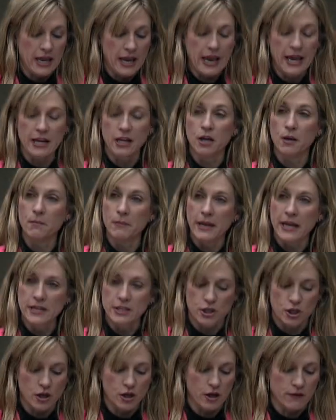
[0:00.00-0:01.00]
and
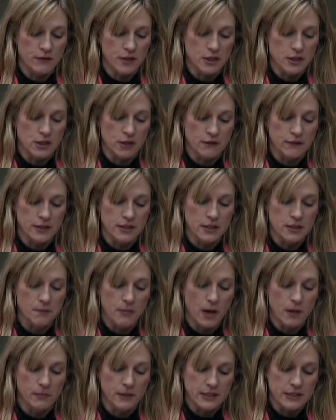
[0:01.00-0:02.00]
Commander of the Services
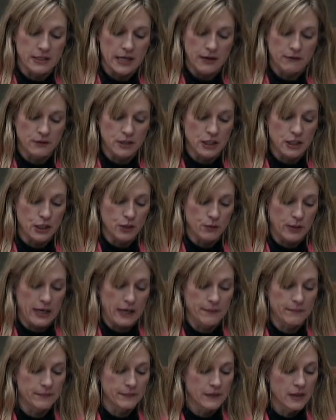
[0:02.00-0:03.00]
Public Safety Unit.